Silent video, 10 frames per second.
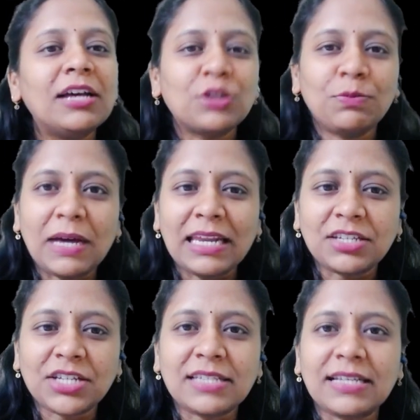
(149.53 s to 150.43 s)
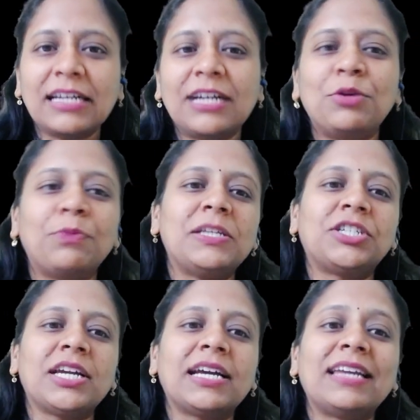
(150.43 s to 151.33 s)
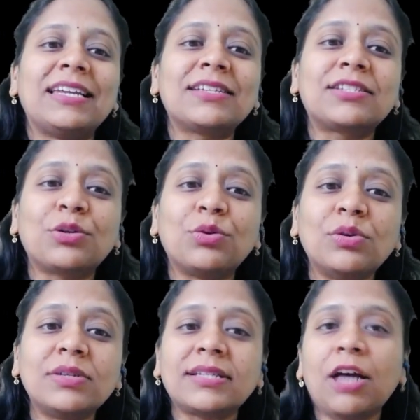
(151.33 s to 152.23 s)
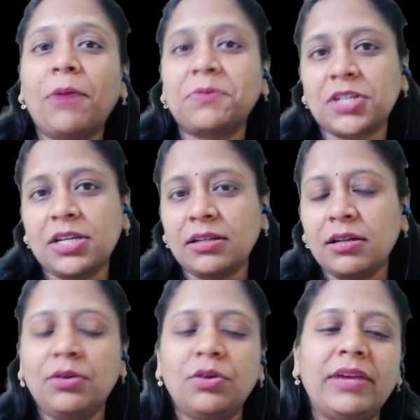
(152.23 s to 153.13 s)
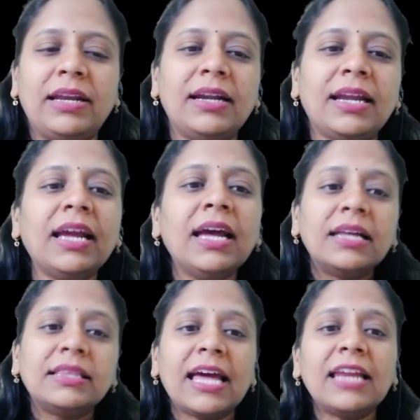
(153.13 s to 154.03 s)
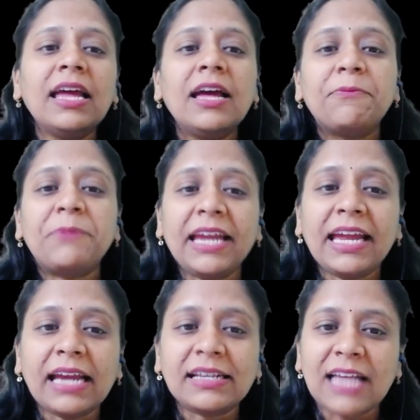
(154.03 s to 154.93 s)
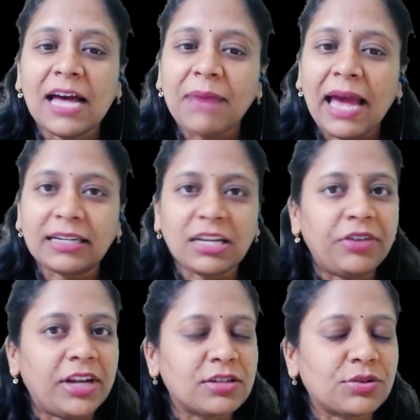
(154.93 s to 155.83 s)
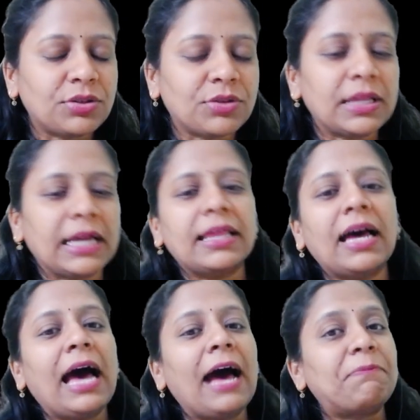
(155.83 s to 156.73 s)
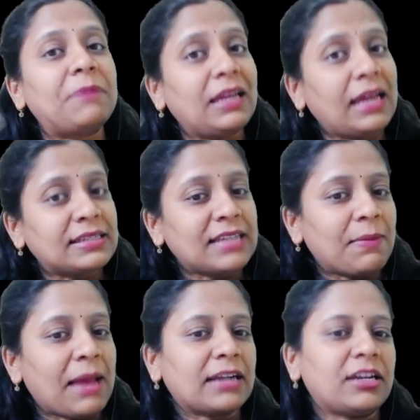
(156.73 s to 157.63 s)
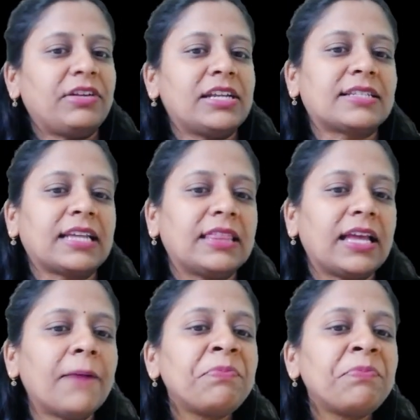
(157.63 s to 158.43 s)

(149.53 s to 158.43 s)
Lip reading: So pariksha sangam open cheyagane schools option lo vellandi, then pre exam activities untundi kada, aa pre exam activities kinda